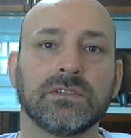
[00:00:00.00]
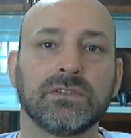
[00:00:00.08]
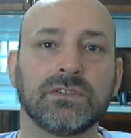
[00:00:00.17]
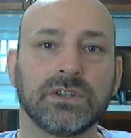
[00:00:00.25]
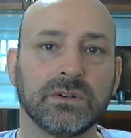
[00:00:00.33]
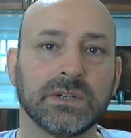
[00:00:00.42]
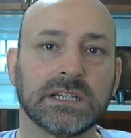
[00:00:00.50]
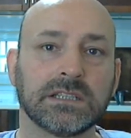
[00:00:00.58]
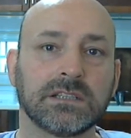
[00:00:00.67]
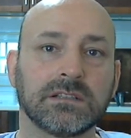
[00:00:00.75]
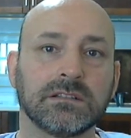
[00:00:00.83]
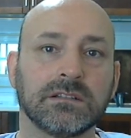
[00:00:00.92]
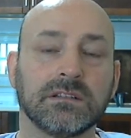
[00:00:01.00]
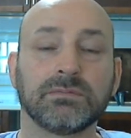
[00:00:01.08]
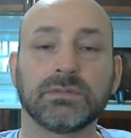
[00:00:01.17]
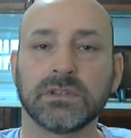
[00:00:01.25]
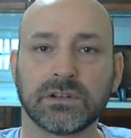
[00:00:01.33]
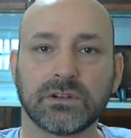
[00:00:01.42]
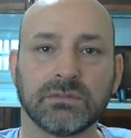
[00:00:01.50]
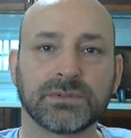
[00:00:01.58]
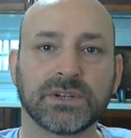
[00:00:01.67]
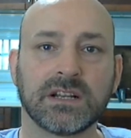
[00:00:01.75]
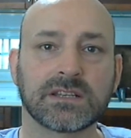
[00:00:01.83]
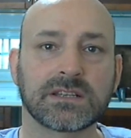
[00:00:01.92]
to it, the political
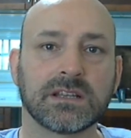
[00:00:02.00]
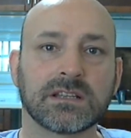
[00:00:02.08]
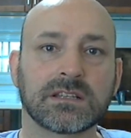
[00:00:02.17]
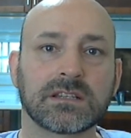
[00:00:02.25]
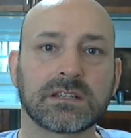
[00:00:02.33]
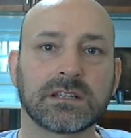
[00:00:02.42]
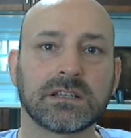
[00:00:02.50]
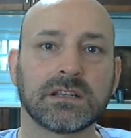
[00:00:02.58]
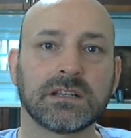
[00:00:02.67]
process.